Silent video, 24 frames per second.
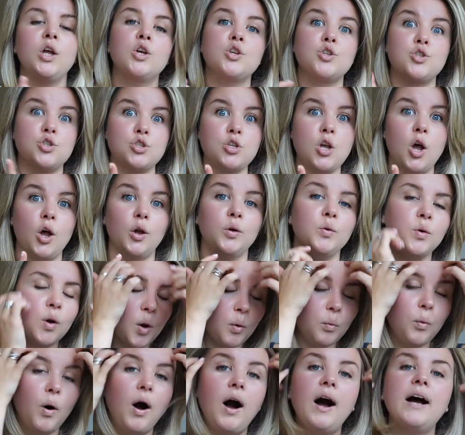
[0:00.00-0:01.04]
So
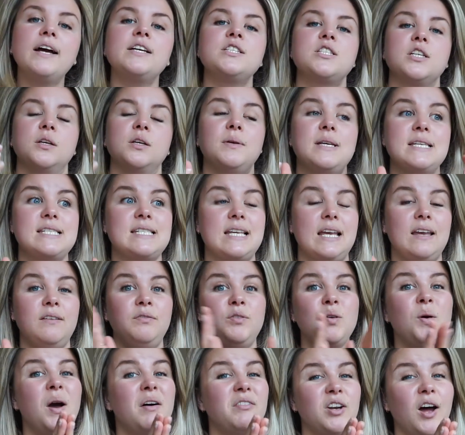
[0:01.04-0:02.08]
what I do is,
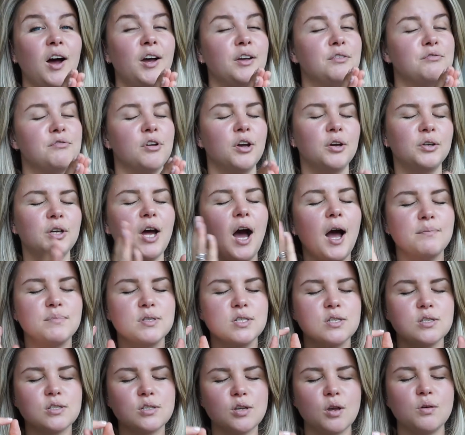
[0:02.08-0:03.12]
if you have an iPhone, I'm
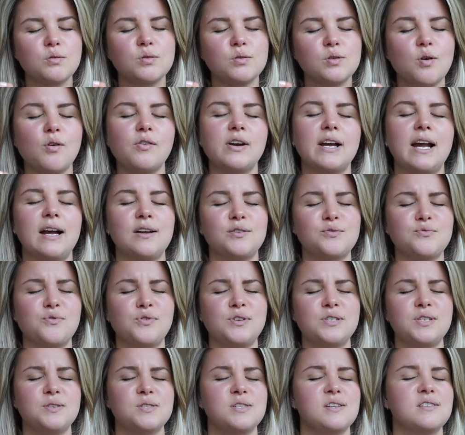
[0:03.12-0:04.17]
so sorry
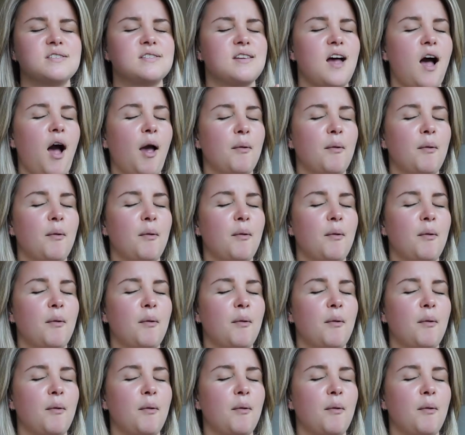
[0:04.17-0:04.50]
Android users,